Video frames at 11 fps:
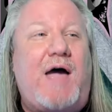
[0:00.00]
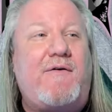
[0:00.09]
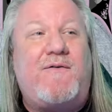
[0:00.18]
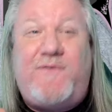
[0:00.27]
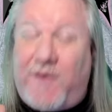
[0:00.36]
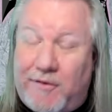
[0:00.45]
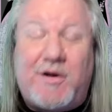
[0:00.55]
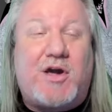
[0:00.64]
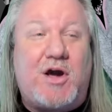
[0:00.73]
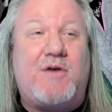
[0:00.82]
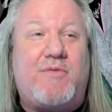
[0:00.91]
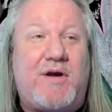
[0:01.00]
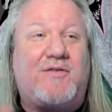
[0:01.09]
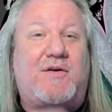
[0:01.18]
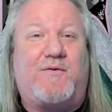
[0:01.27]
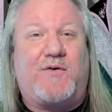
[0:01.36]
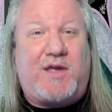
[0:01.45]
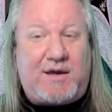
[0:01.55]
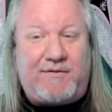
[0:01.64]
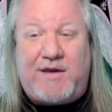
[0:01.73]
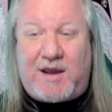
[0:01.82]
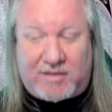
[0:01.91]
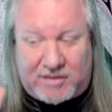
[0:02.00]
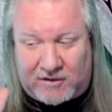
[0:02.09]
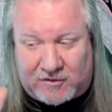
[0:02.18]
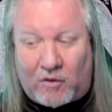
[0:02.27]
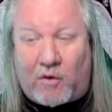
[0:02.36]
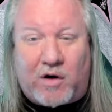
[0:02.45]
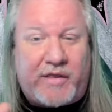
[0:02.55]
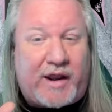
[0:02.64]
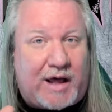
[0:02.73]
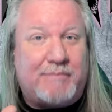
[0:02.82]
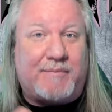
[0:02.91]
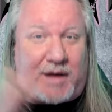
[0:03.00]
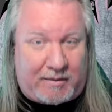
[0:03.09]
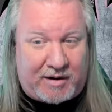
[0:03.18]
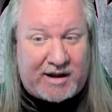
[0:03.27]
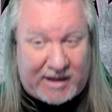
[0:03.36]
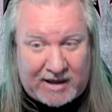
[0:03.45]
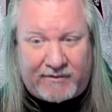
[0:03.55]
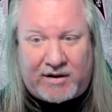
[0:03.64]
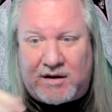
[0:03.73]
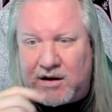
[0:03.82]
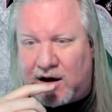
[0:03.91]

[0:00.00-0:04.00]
very good reason for giving it the score that I'm gonna give it.